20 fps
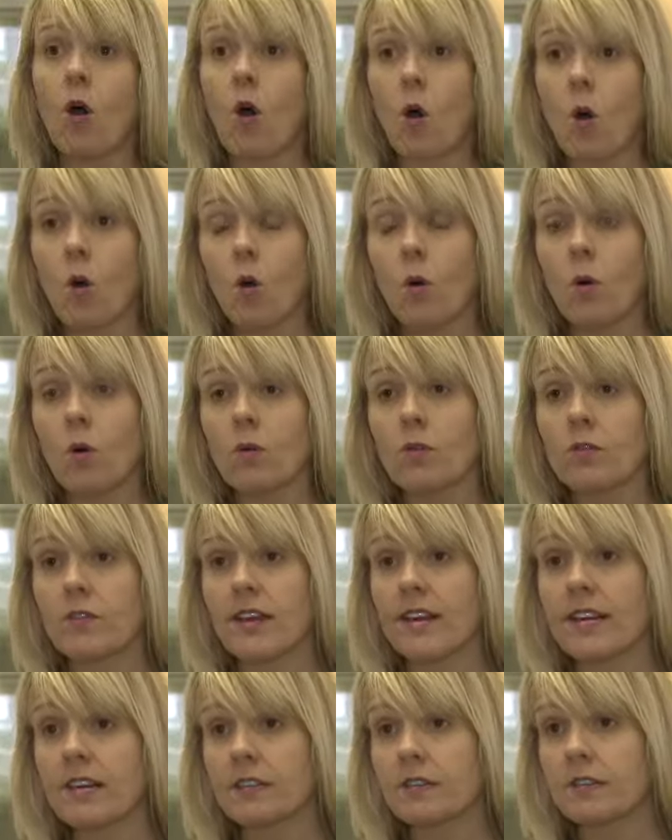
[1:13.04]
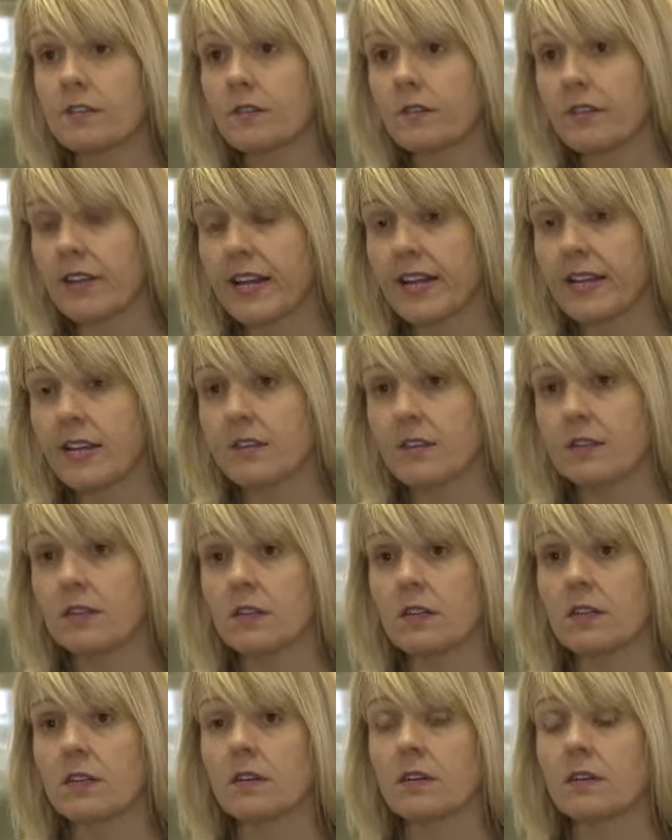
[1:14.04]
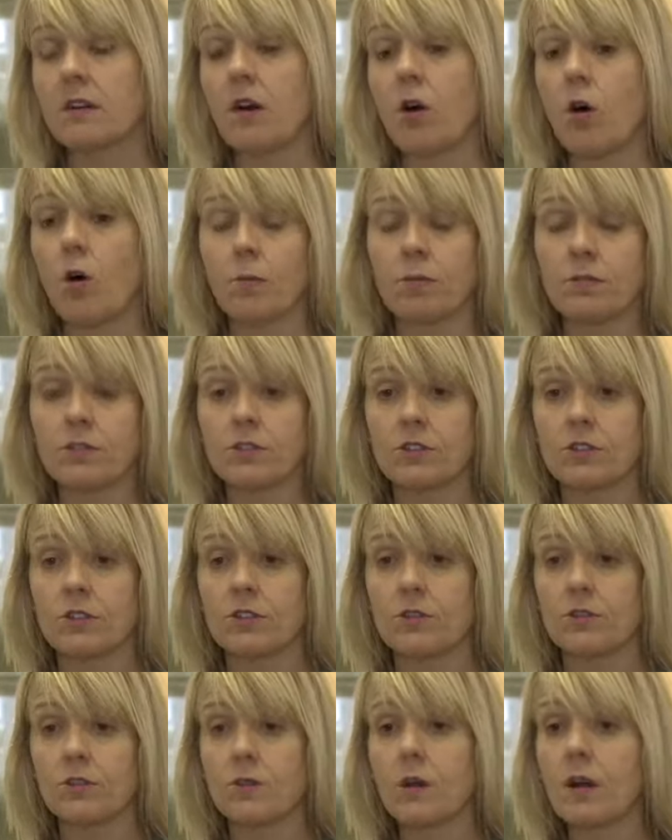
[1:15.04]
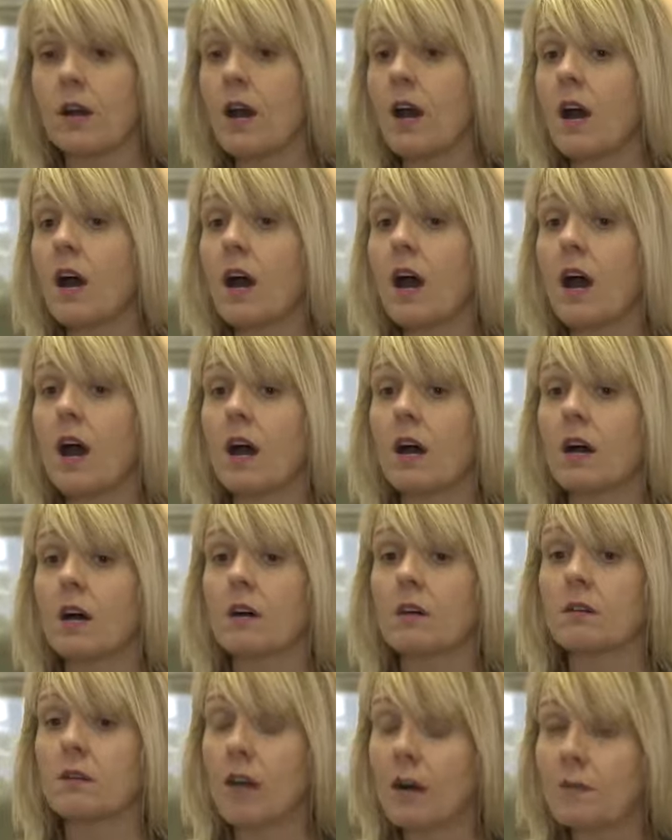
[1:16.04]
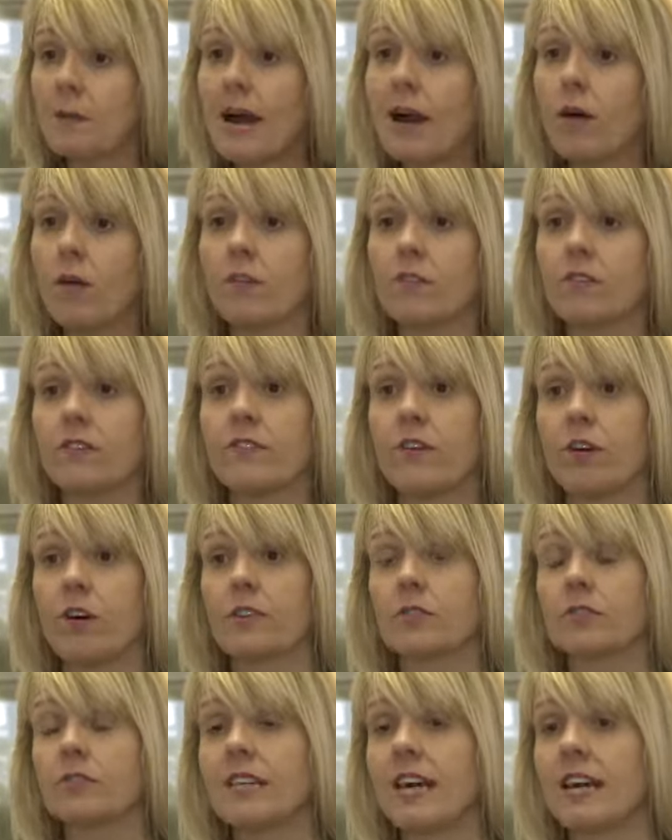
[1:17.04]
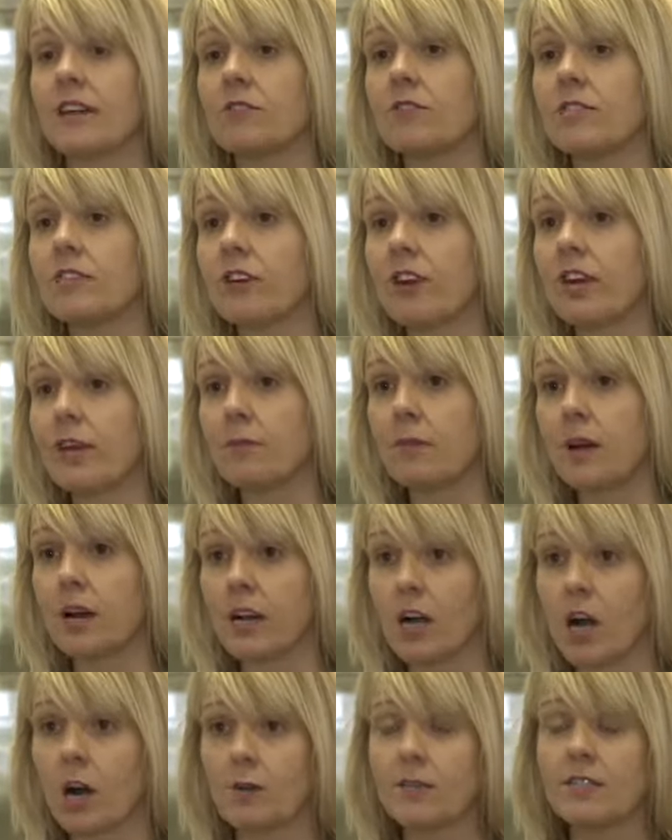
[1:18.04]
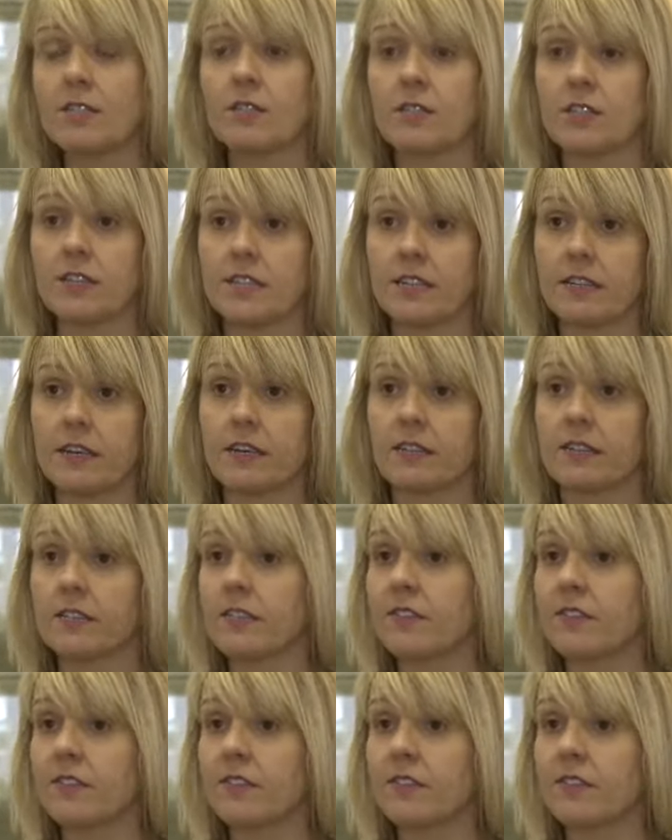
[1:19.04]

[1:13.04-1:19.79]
or they can opt to come out of the final salary scheme and go into the